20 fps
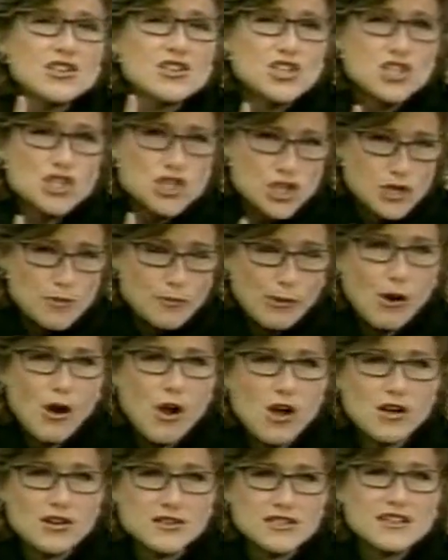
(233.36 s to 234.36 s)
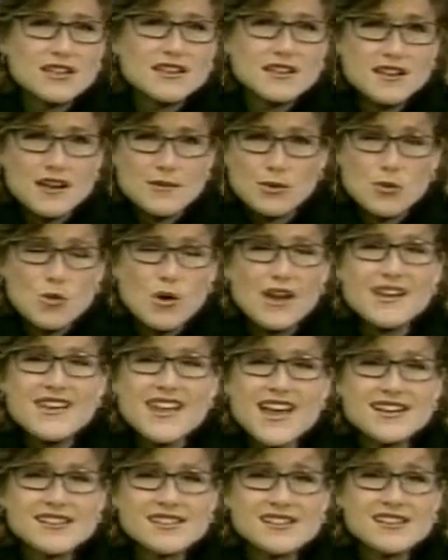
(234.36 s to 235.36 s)
two-pronged. Number one,
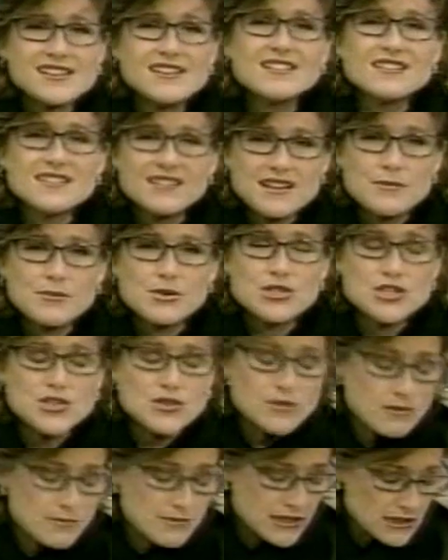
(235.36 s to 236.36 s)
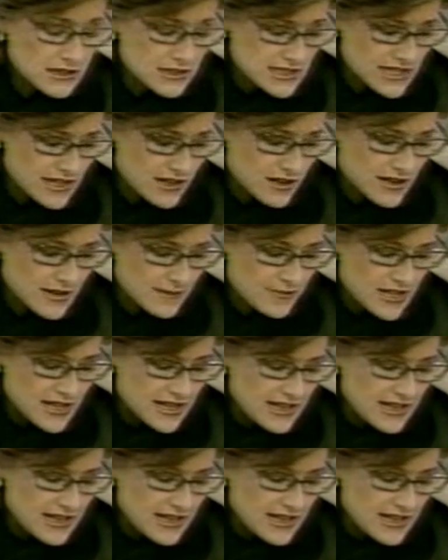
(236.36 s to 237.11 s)
NASA. Number two, the military.